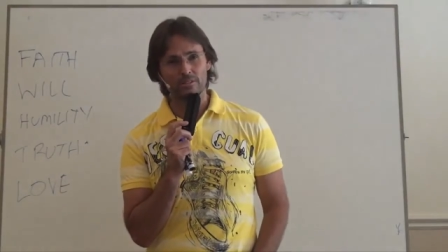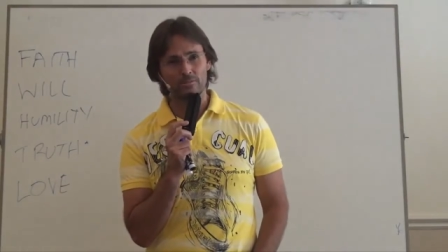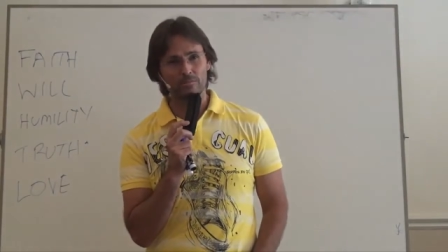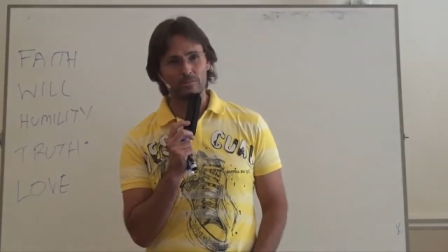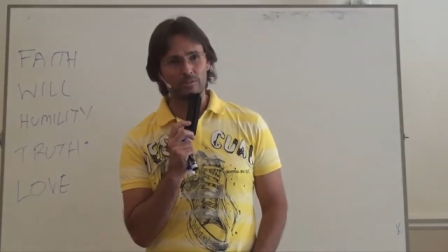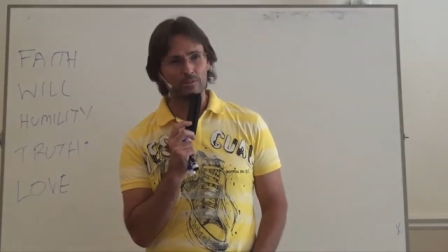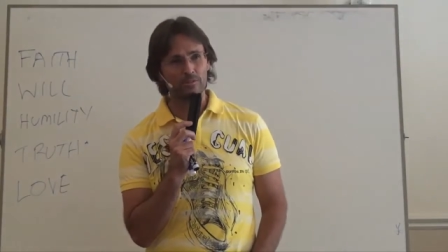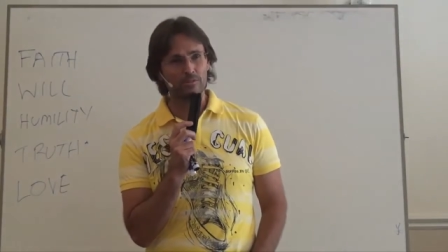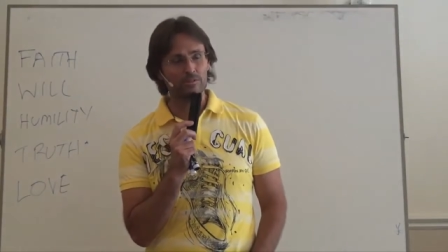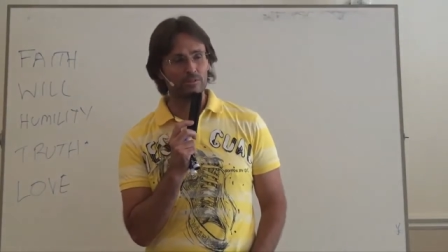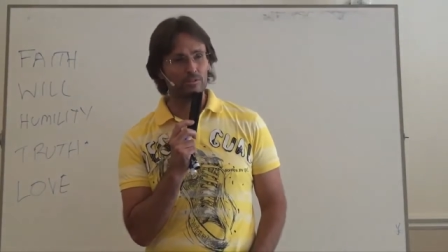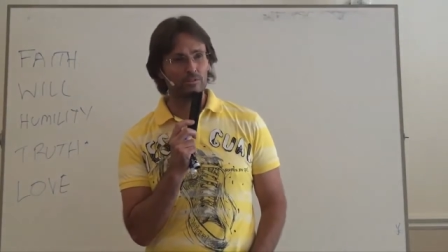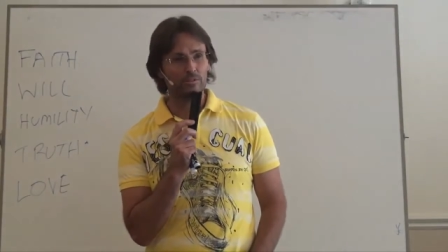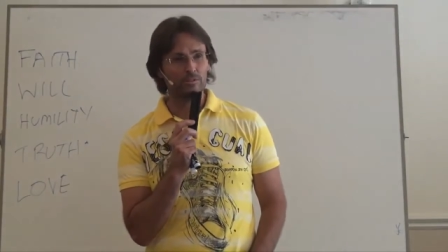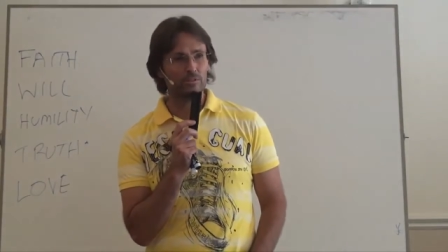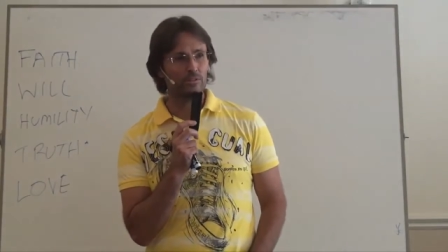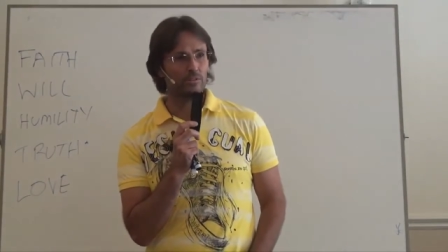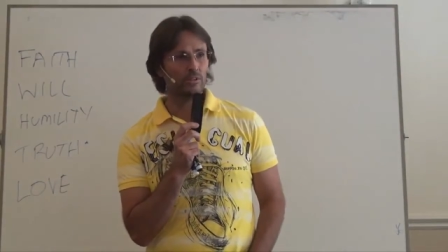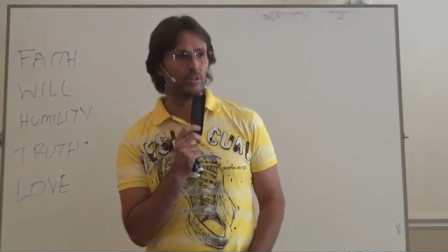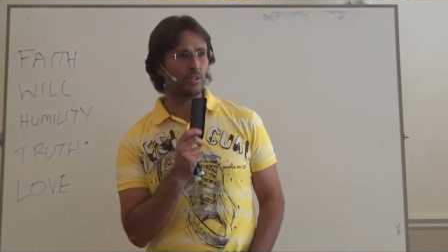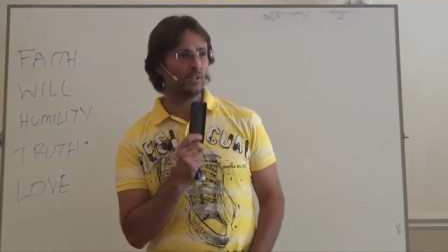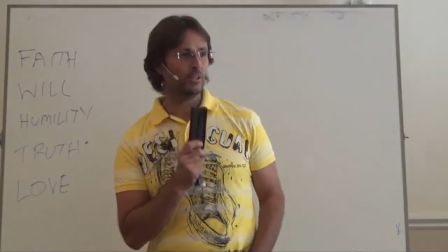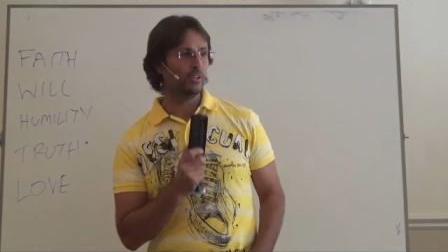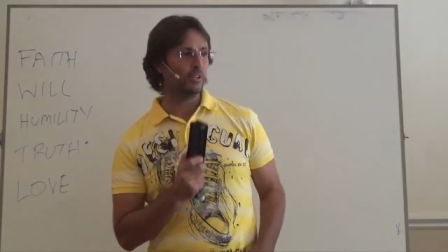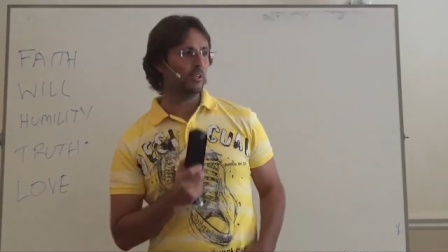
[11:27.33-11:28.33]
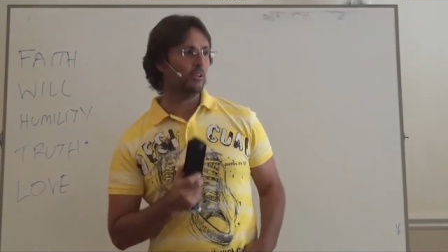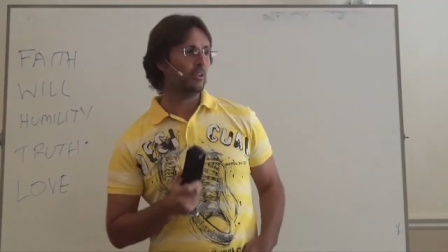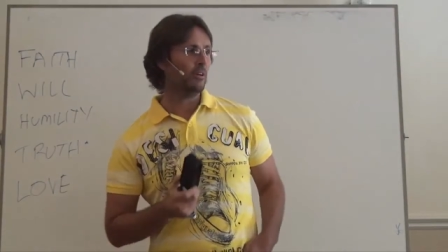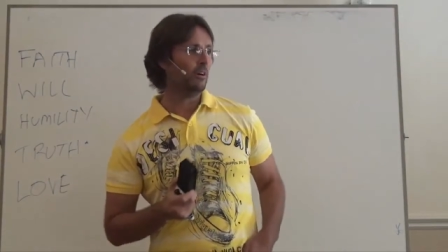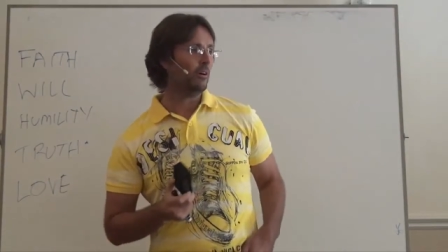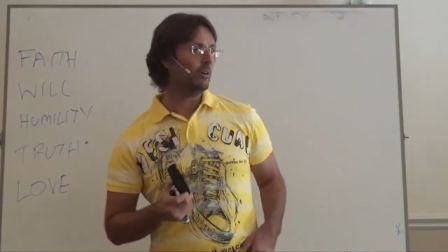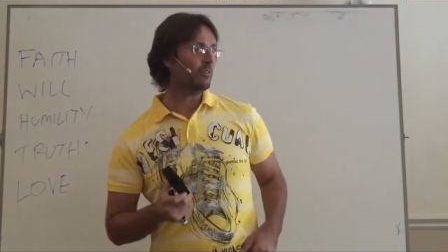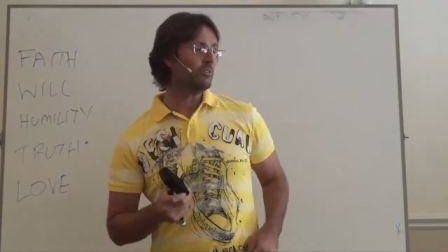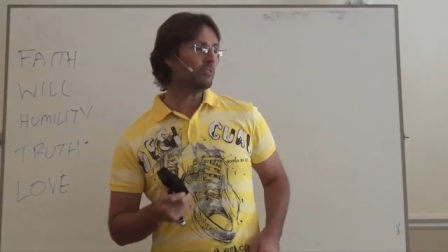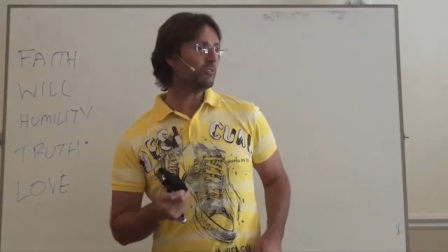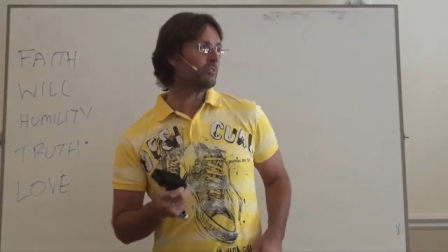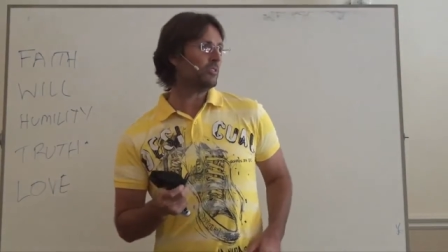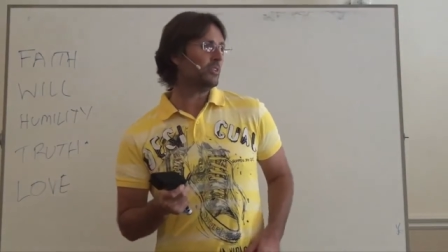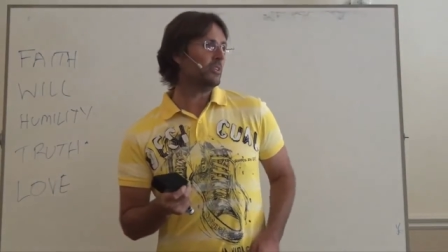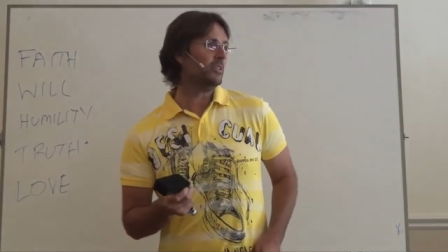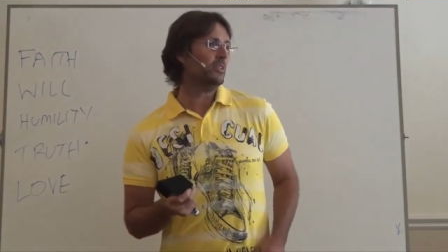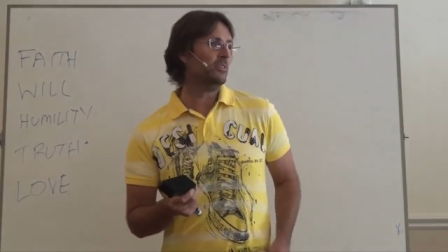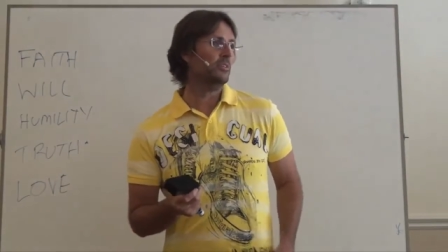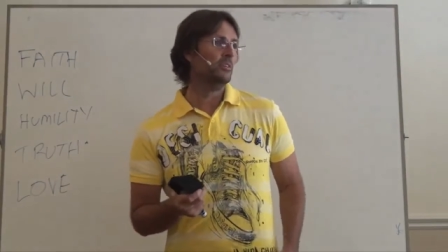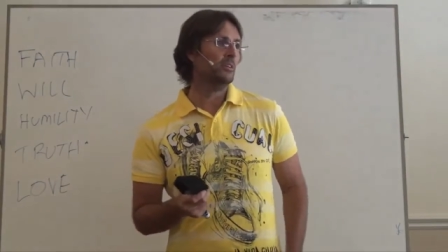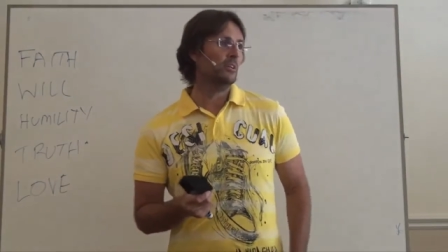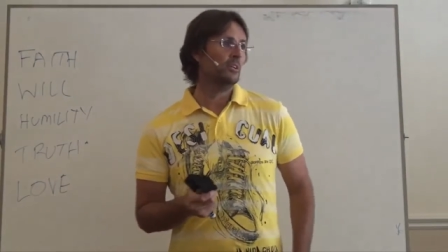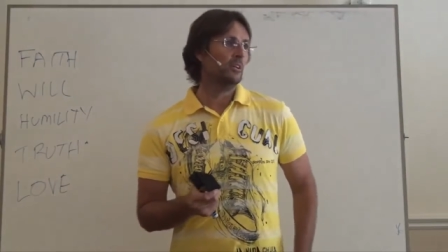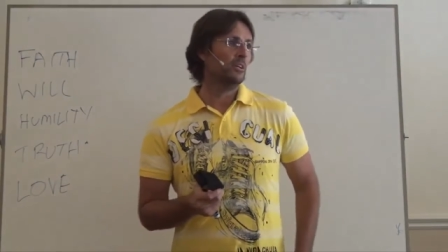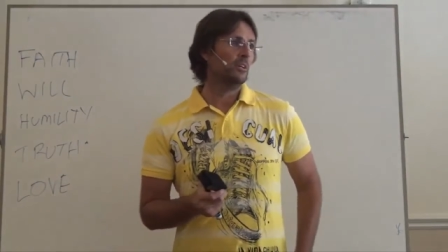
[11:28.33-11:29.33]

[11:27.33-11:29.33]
You, honestly,